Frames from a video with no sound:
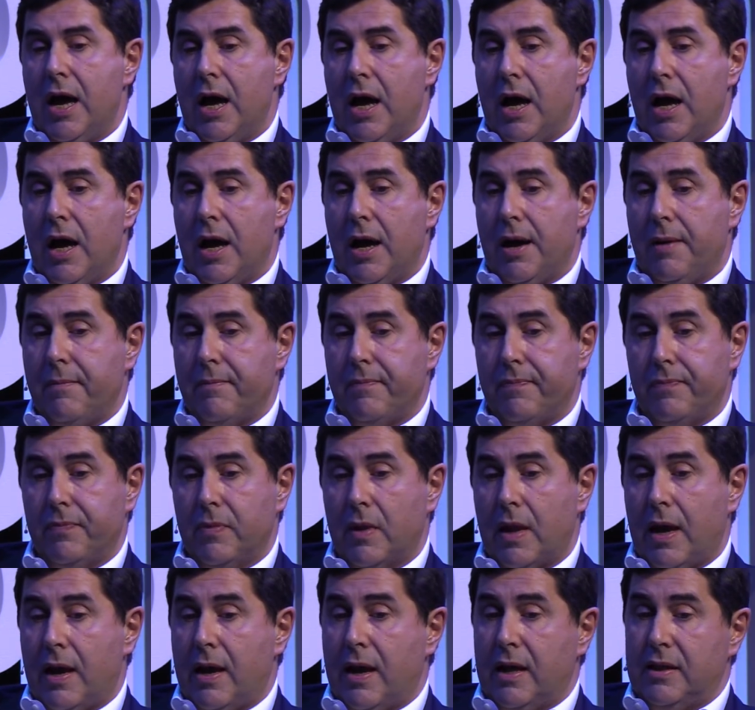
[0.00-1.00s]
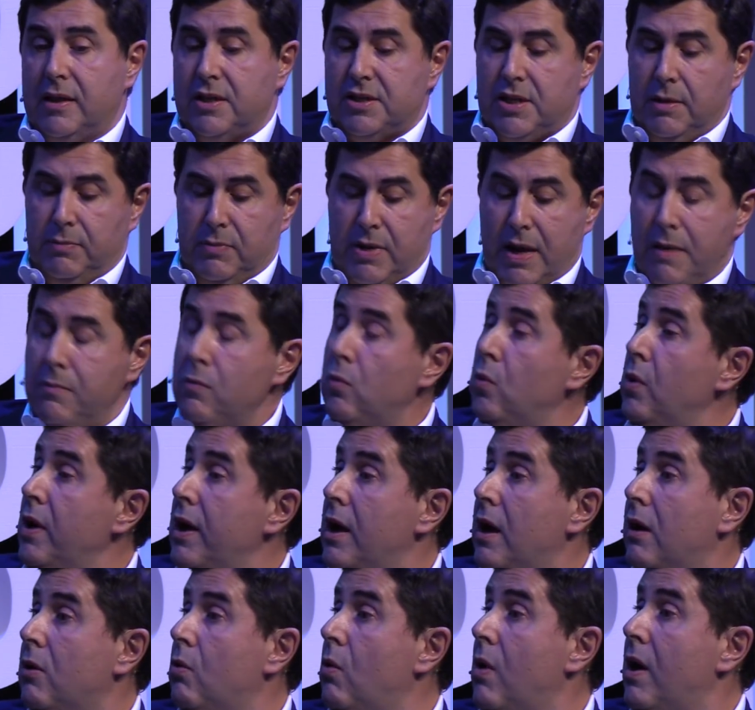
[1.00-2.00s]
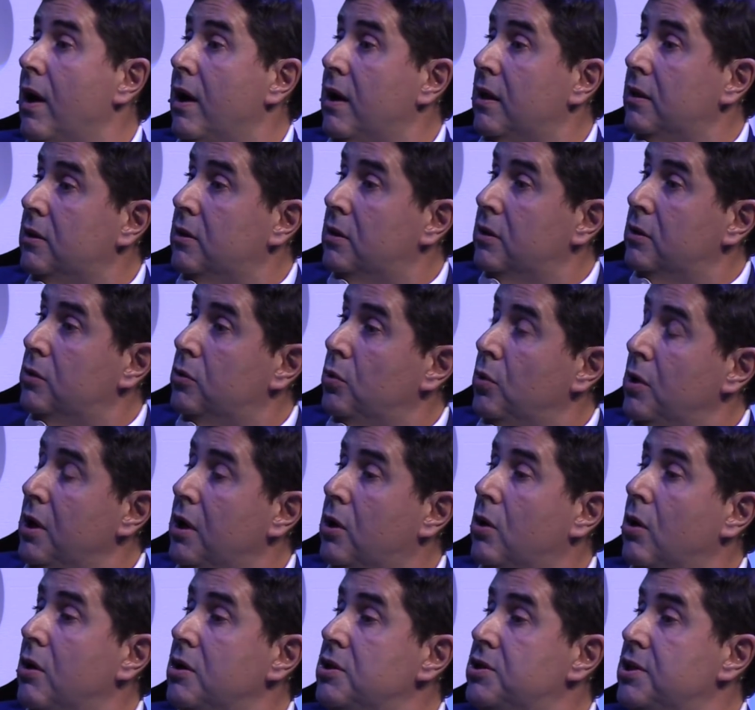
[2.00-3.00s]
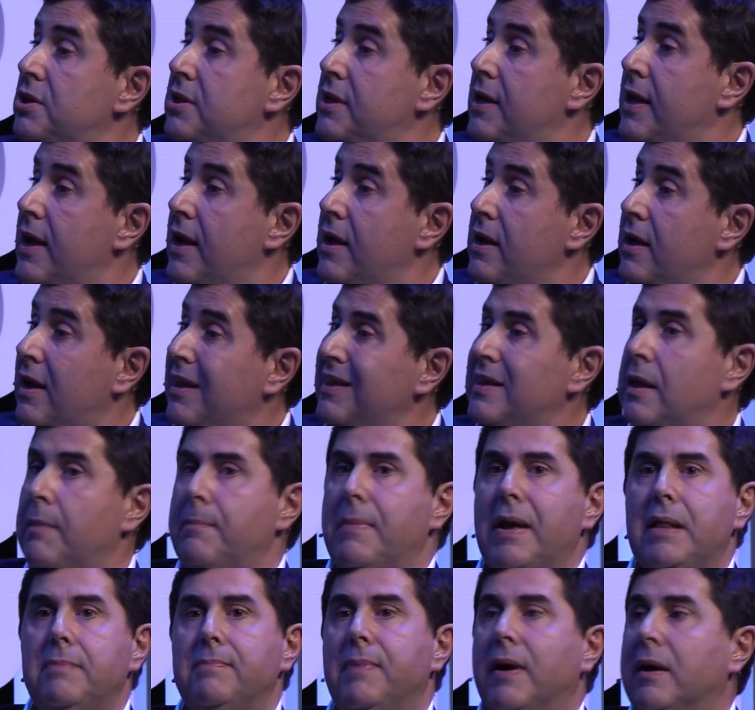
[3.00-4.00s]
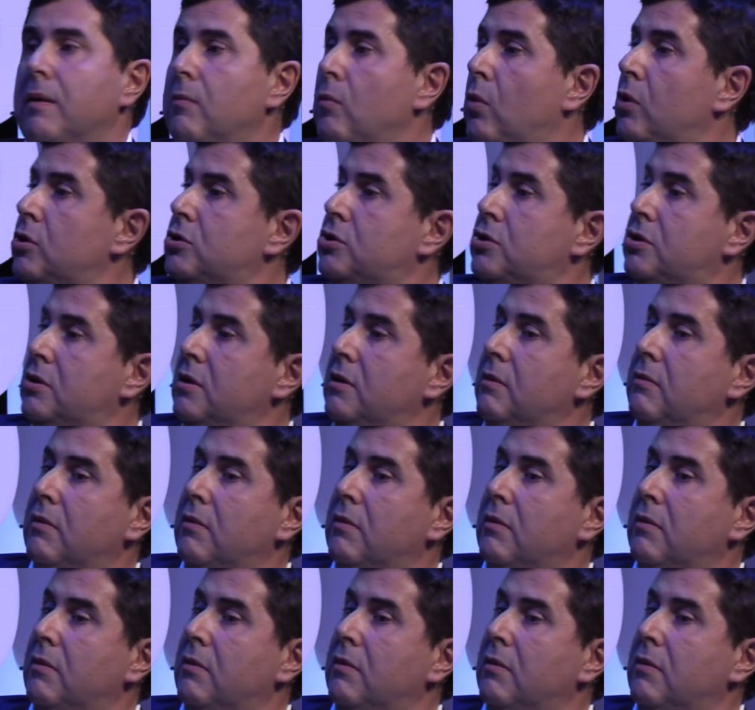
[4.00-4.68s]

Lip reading: At the same time, we acquired Turico and GTA, and the bed bank was,